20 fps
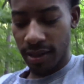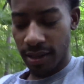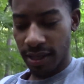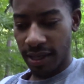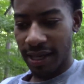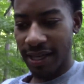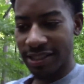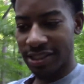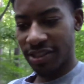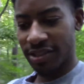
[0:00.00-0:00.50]

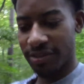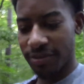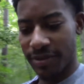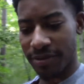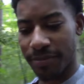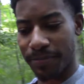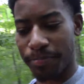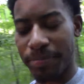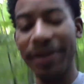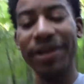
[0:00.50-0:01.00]
It's
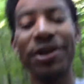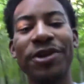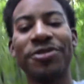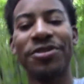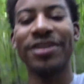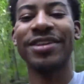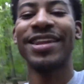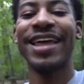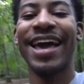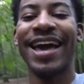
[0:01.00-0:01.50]
bigger
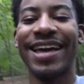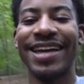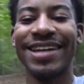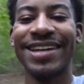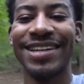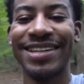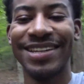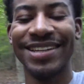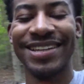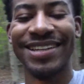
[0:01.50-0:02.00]
than that.
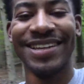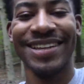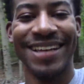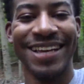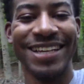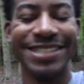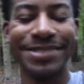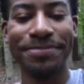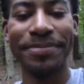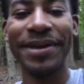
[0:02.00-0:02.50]

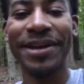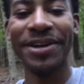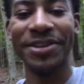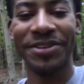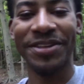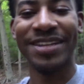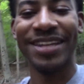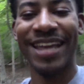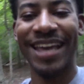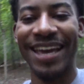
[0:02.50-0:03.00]
It's bigger
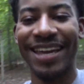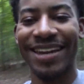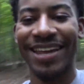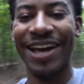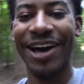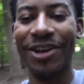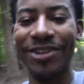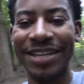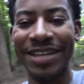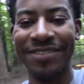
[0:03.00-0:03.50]
than that.
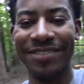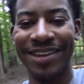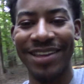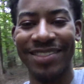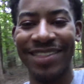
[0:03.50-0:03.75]
I'll leave it at